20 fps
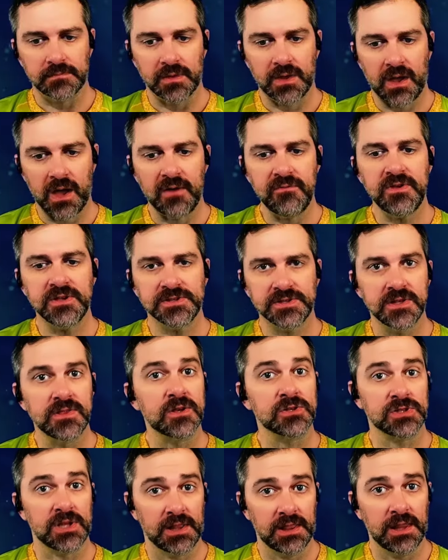Obviously,
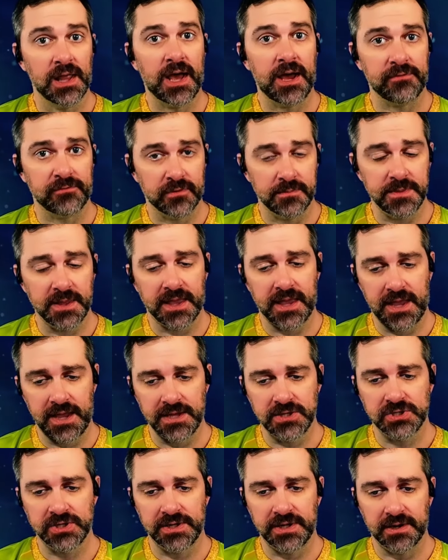there's a lot from the
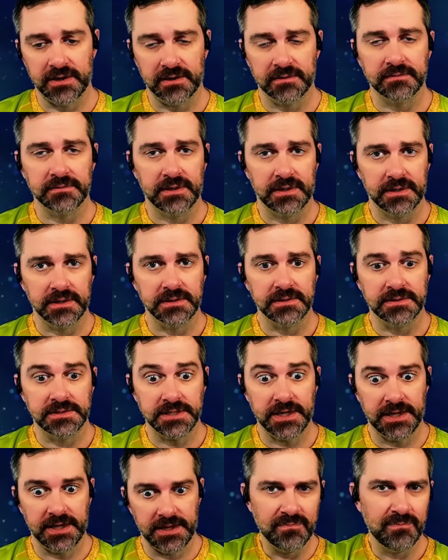cage in here. A
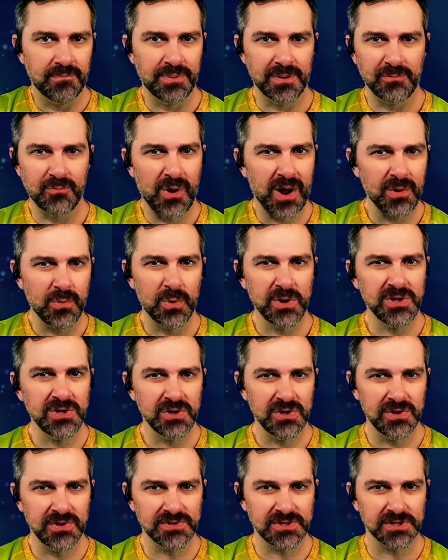ton. But why wouldn't you
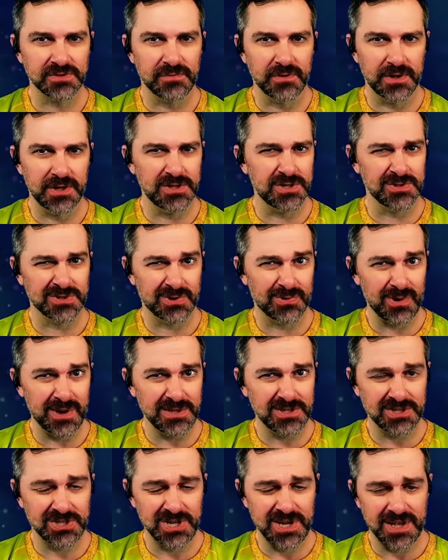use this footage? It's great
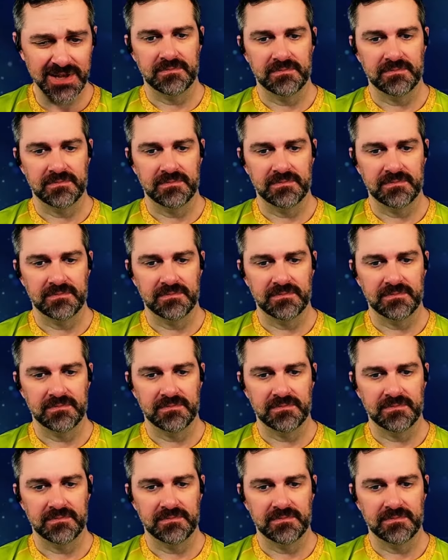shit.